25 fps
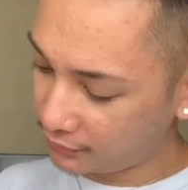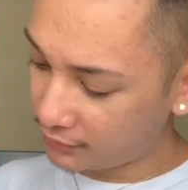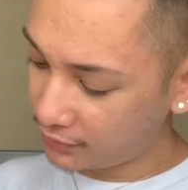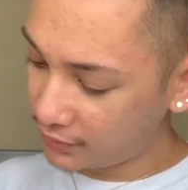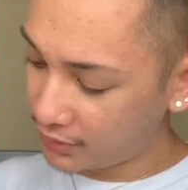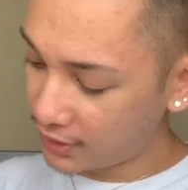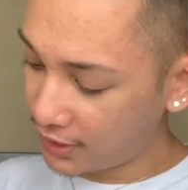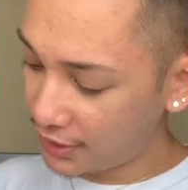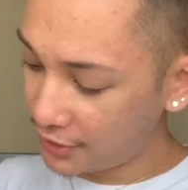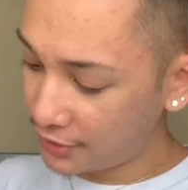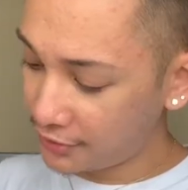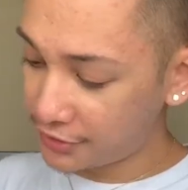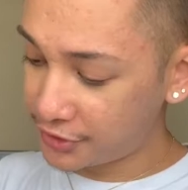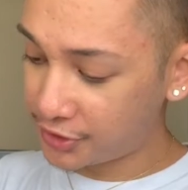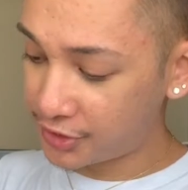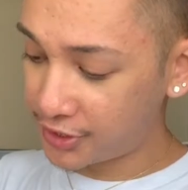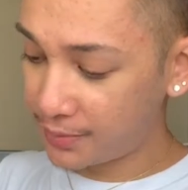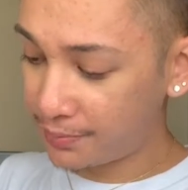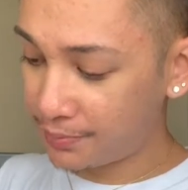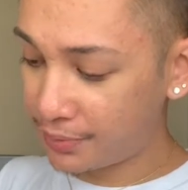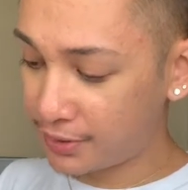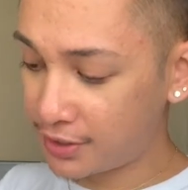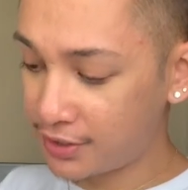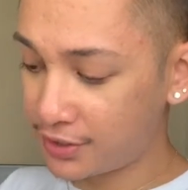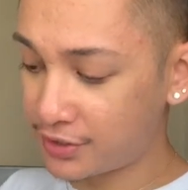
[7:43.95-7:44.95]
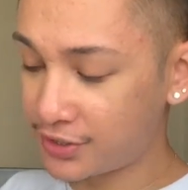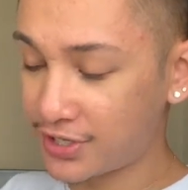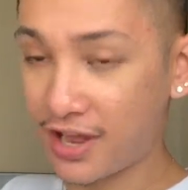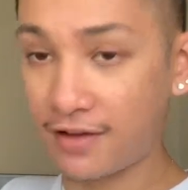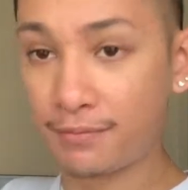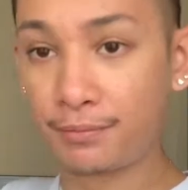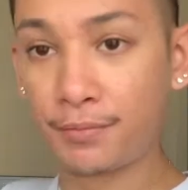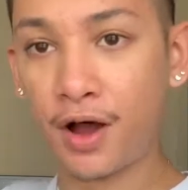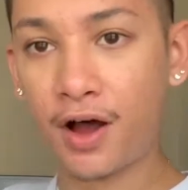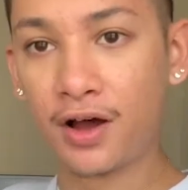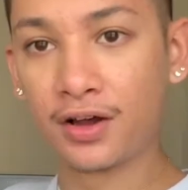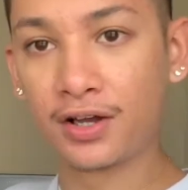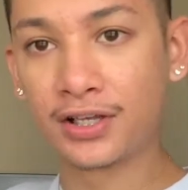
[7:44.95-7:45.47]
The little zippers have
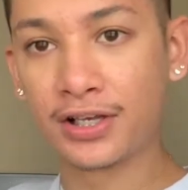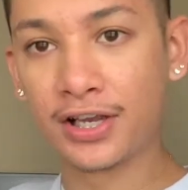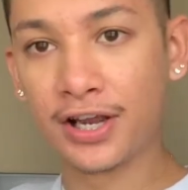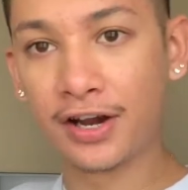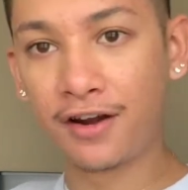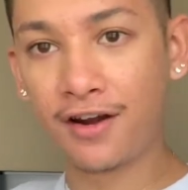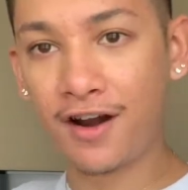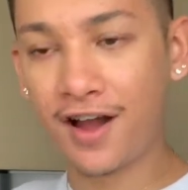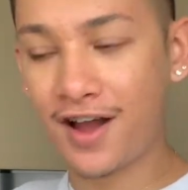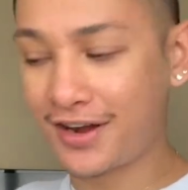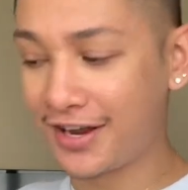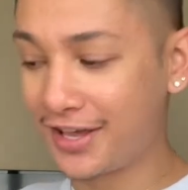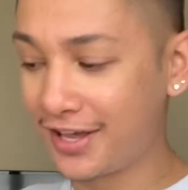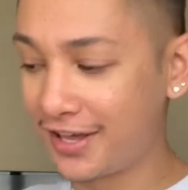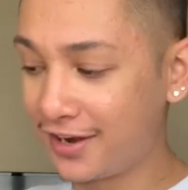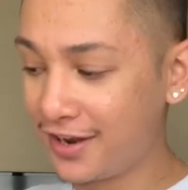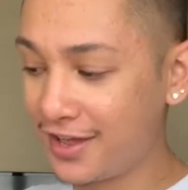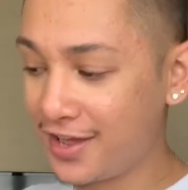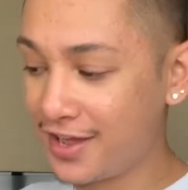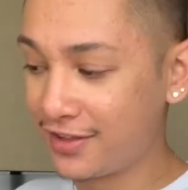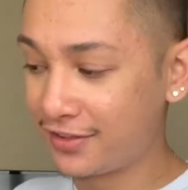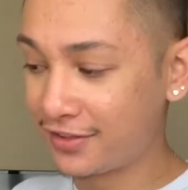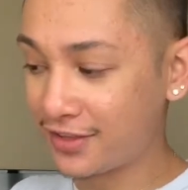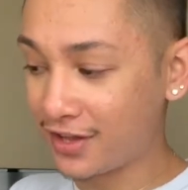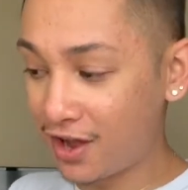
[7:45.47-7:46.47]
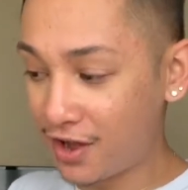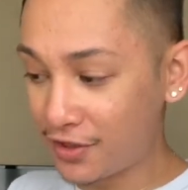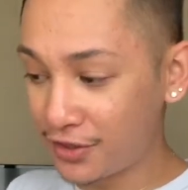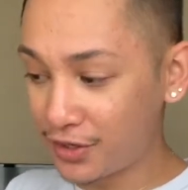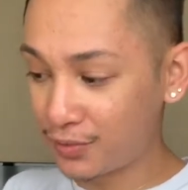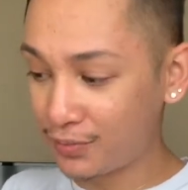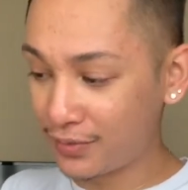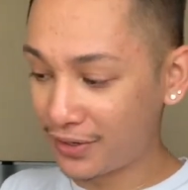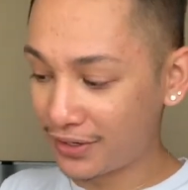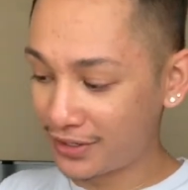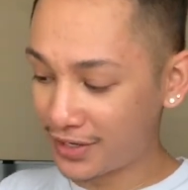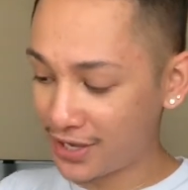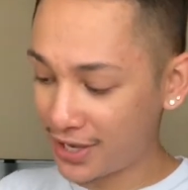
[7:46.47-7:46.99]
Moncler on it. The other
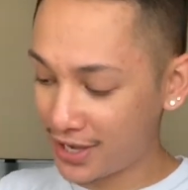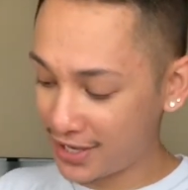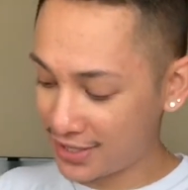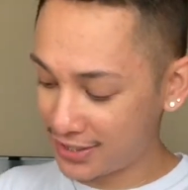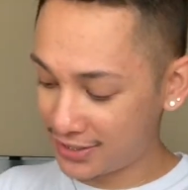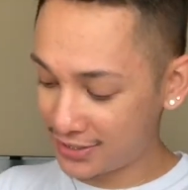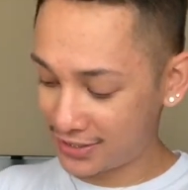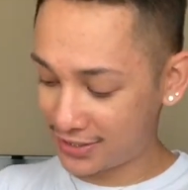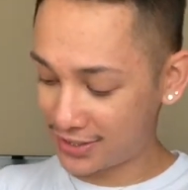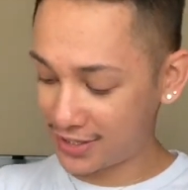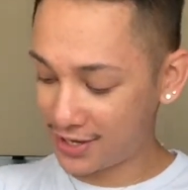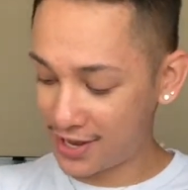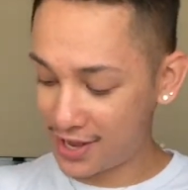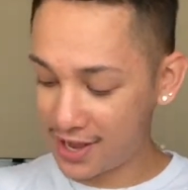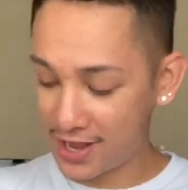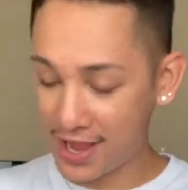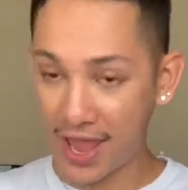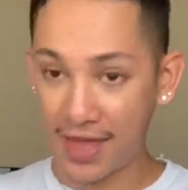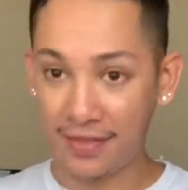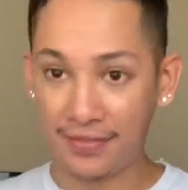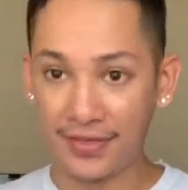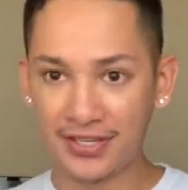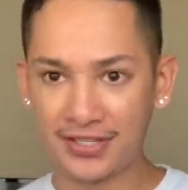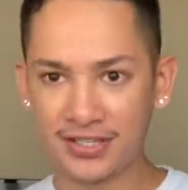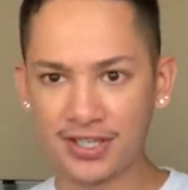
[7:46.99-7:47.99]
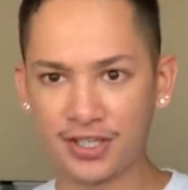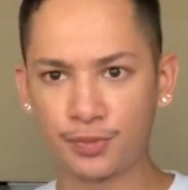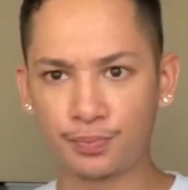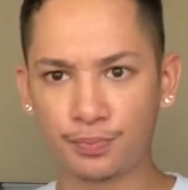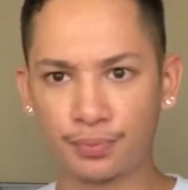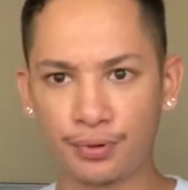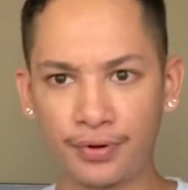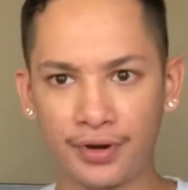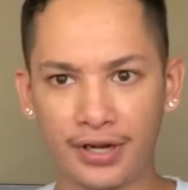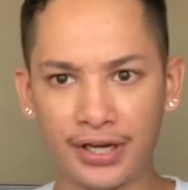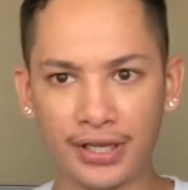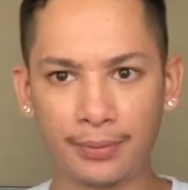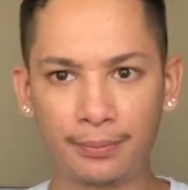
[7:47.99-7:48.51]
one does. And this is
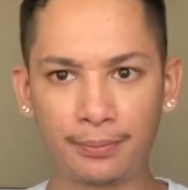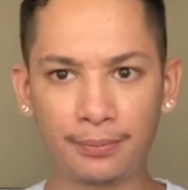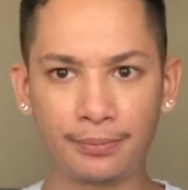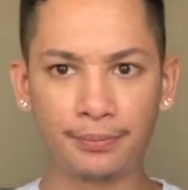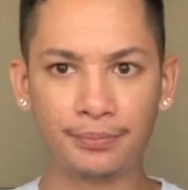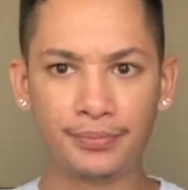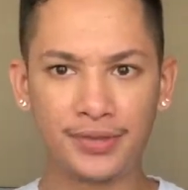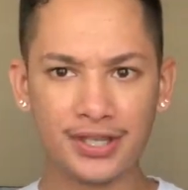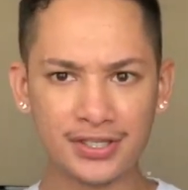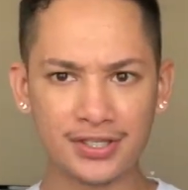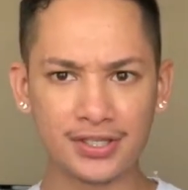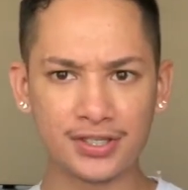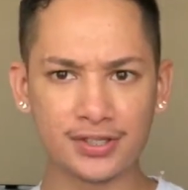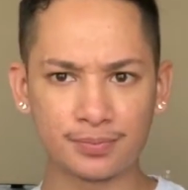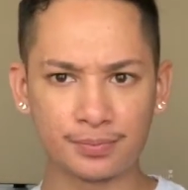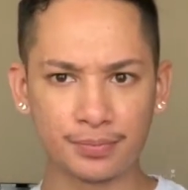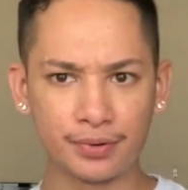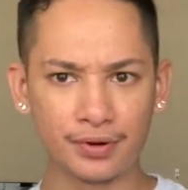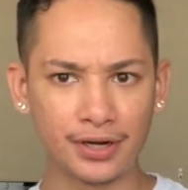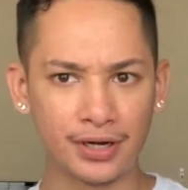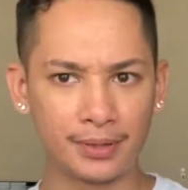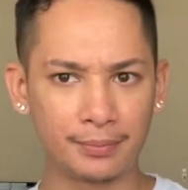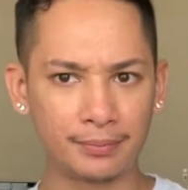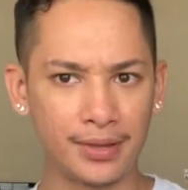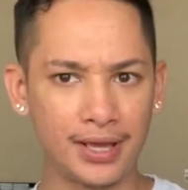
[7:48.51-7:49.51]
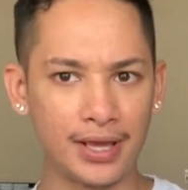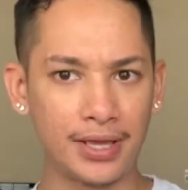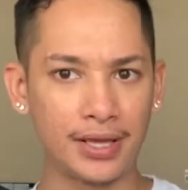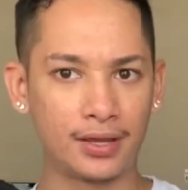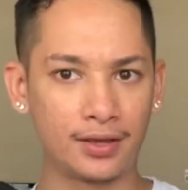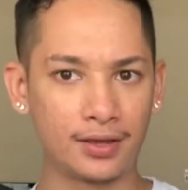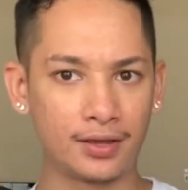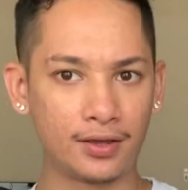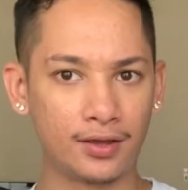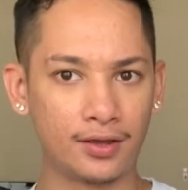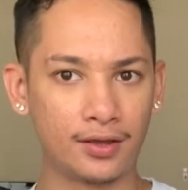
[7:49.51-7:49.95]
pretty big.